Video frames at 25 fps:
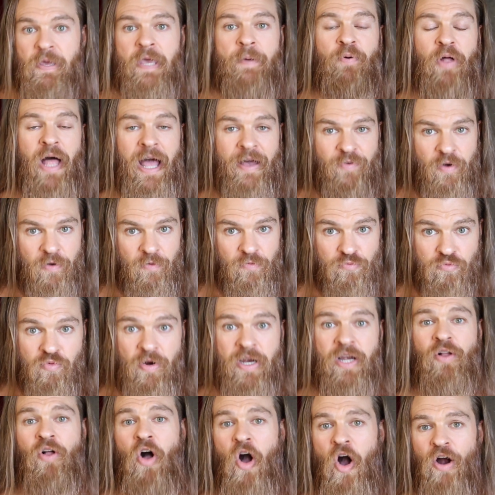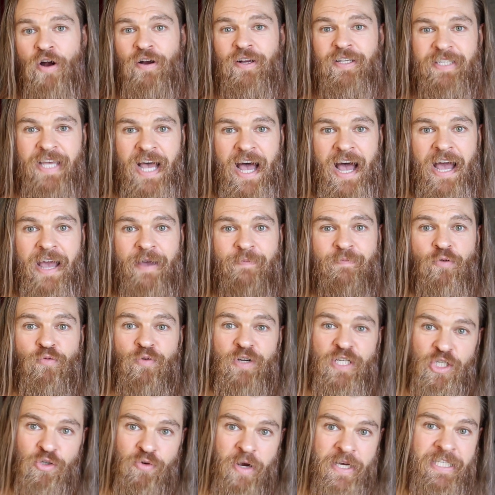people have a real hard time
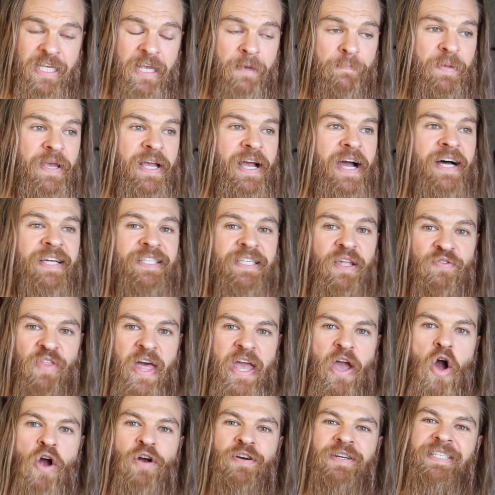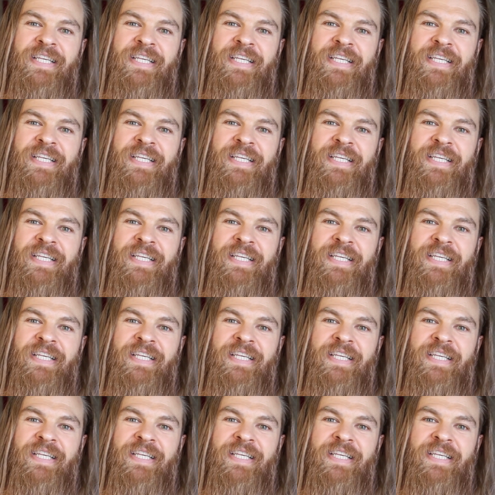restricting because they are